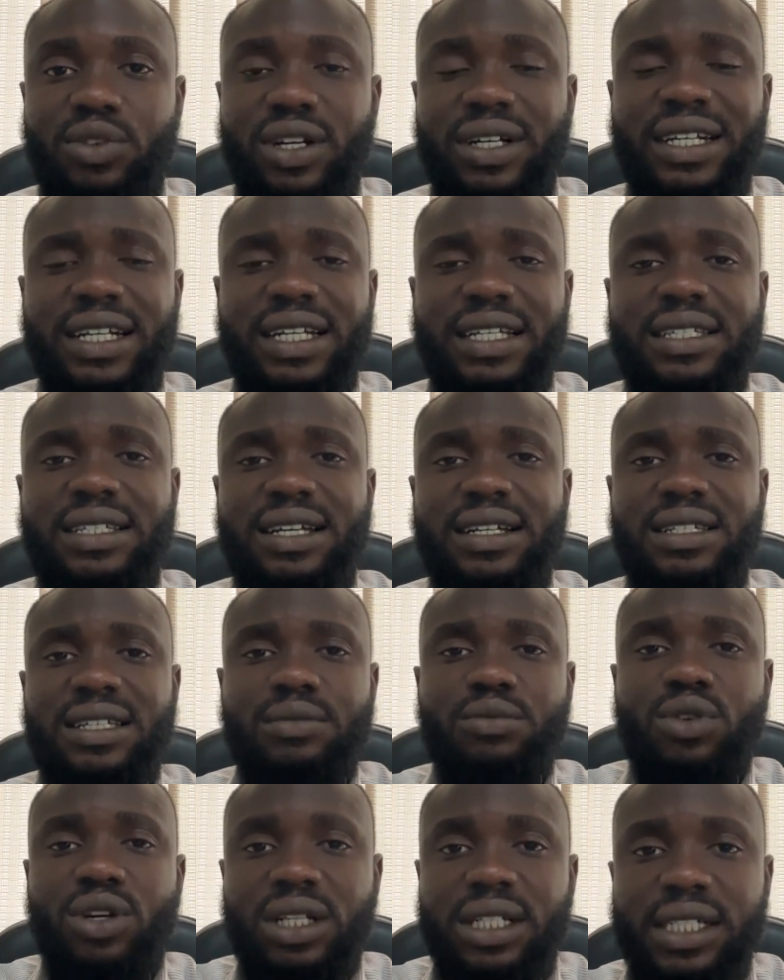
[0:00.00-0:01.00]
And any
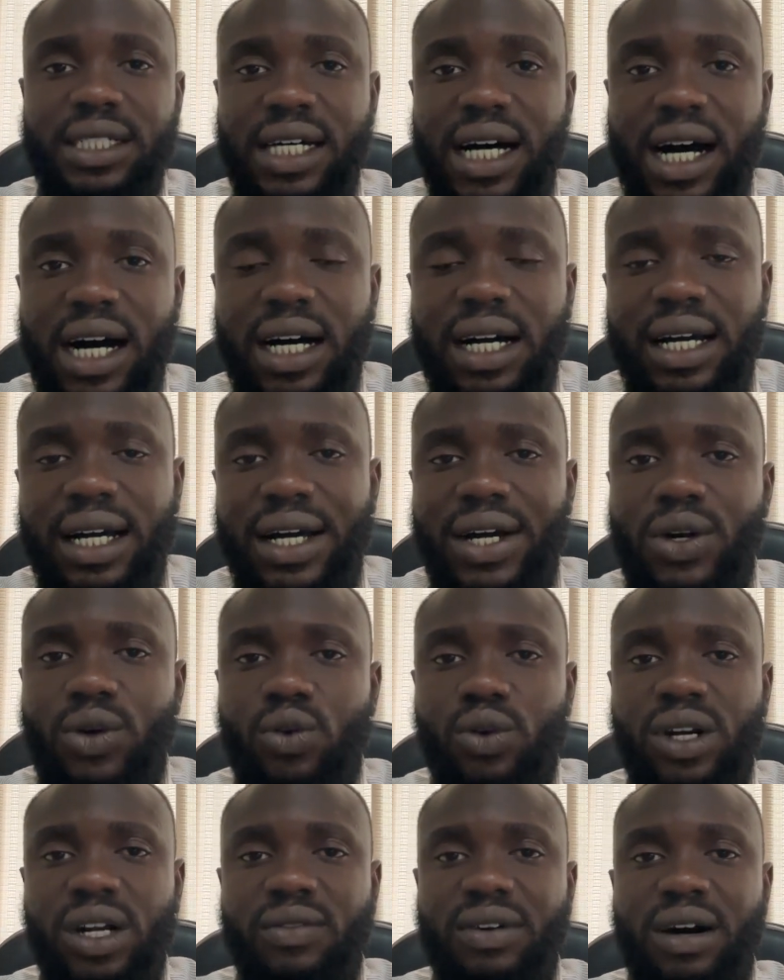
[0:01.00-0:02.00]
sensible leader
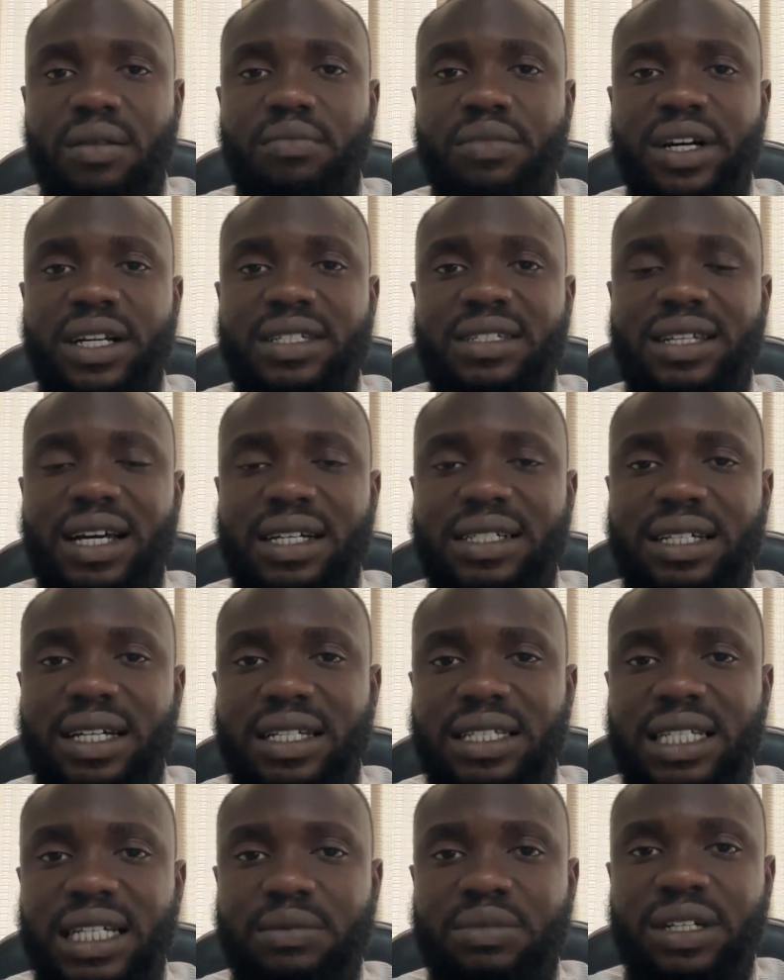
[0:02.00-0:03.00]
will never make such a
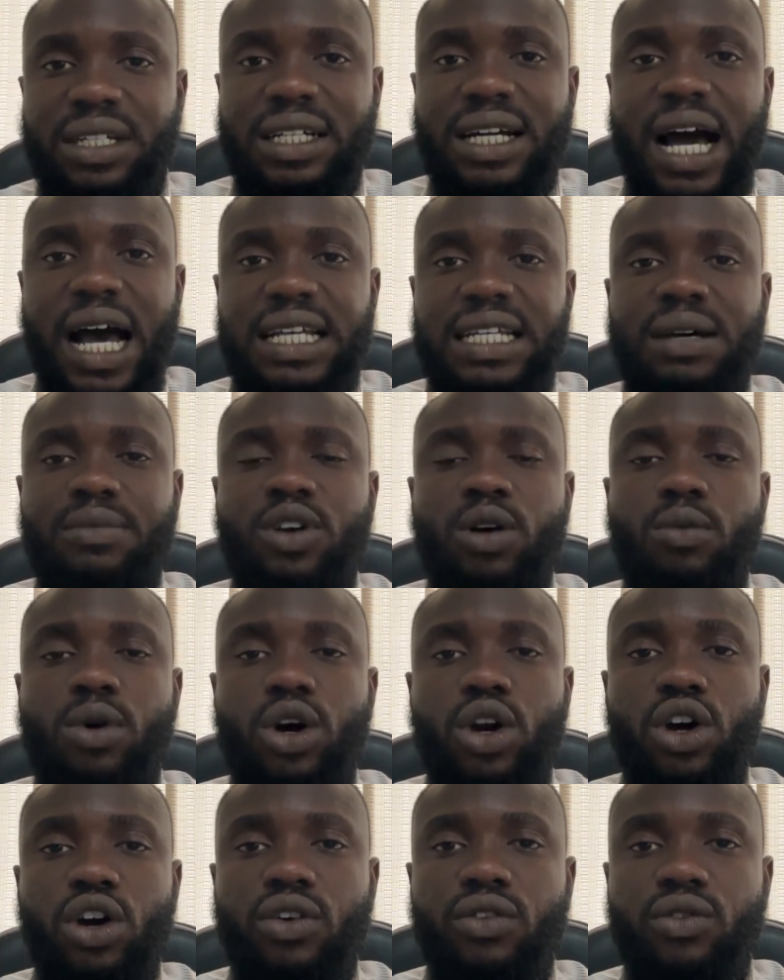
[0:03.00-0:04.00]
statement. Guys, let me not bore
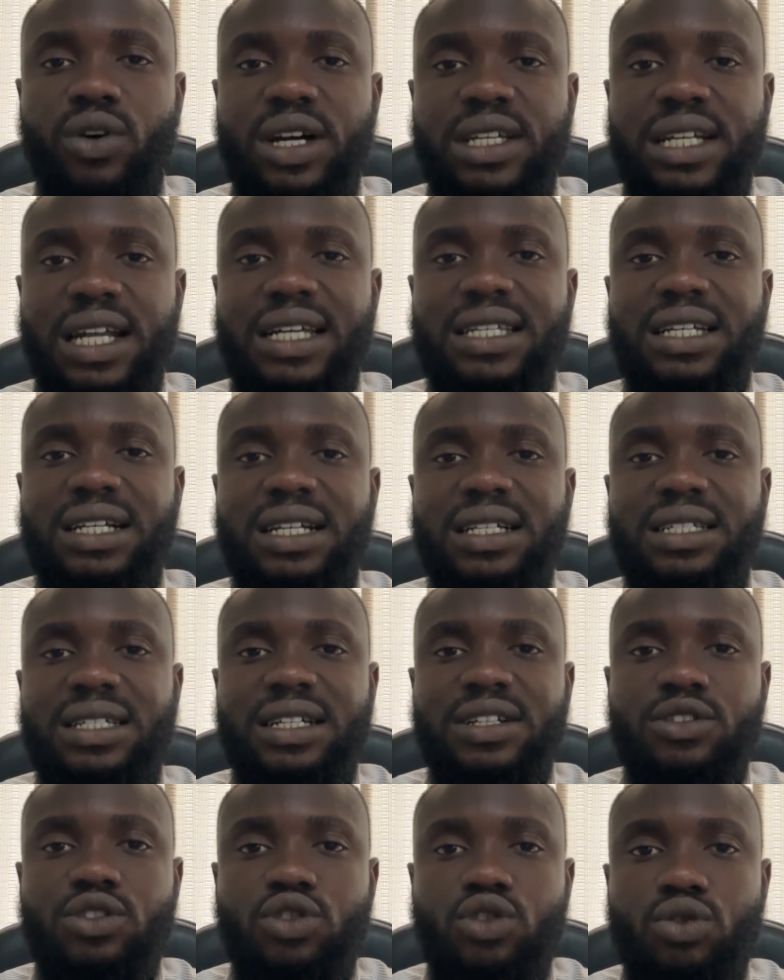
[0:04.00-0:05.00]
a lot of words. Let's
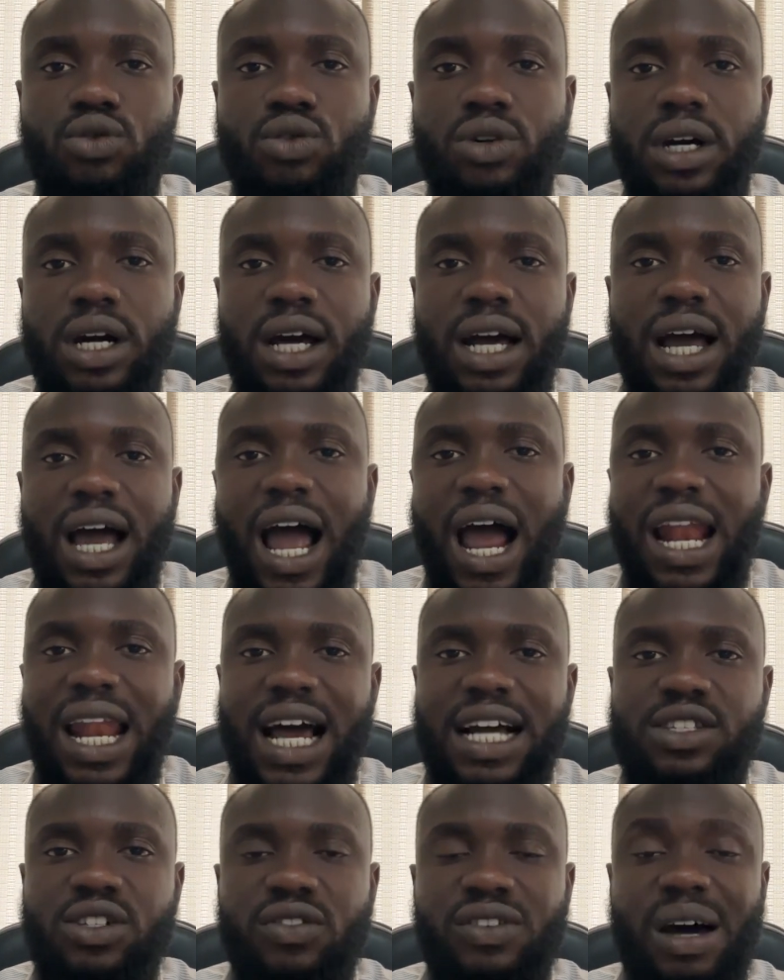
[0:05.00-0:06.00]
listen to
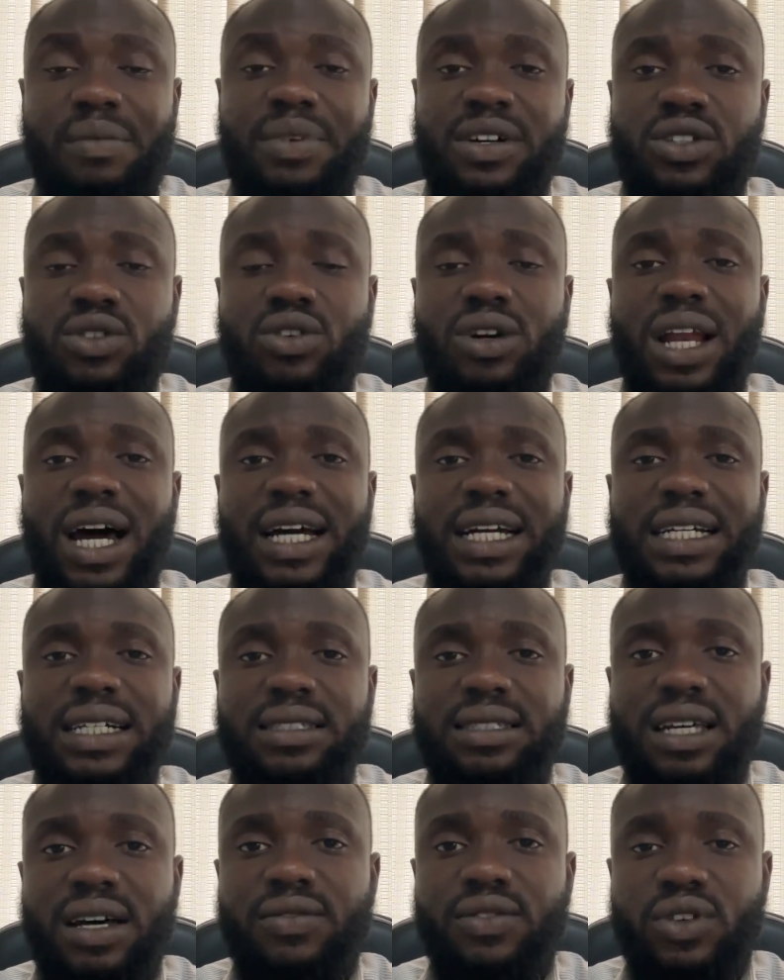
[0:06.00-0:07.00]
highlights of that particular
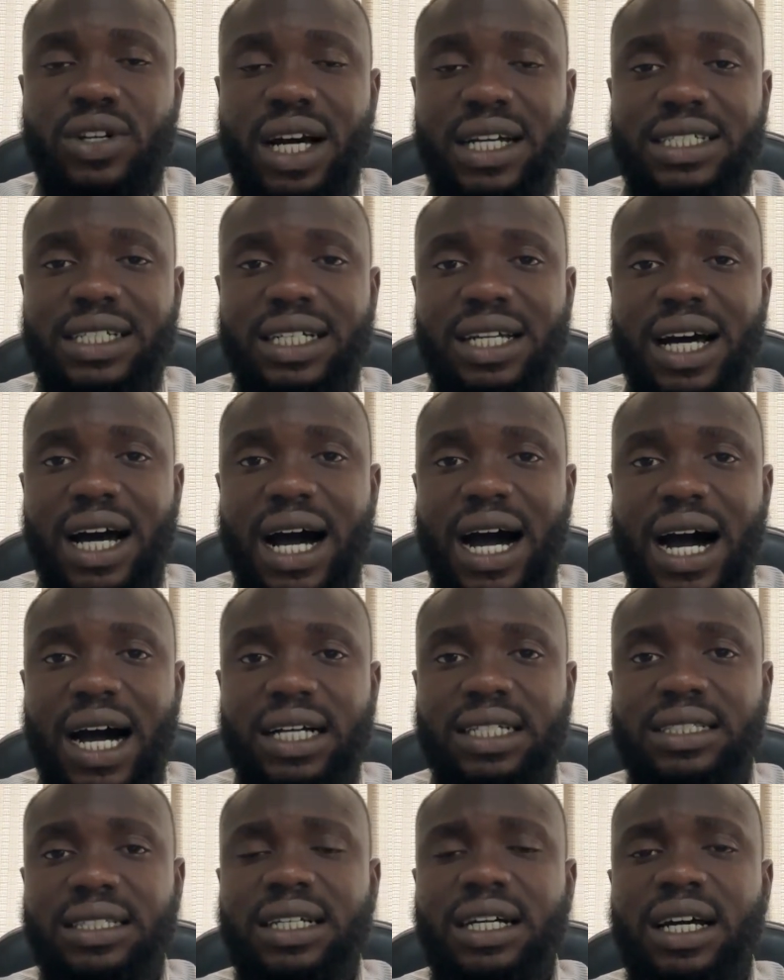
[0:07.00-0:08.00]
interview that Cheddar
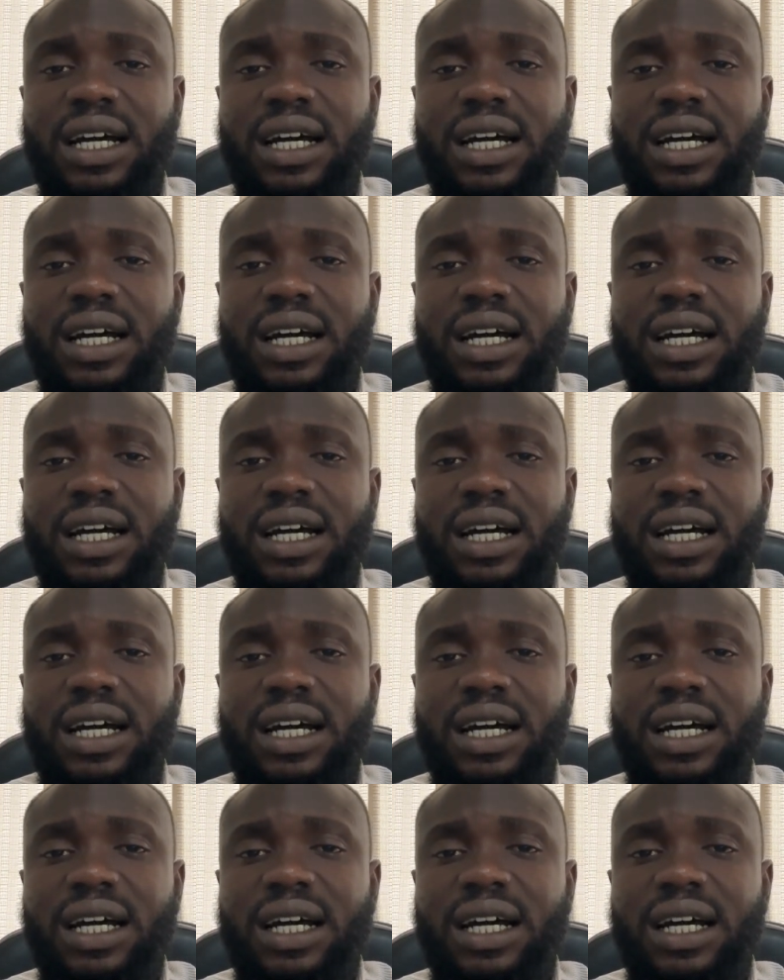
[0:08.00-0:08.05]
had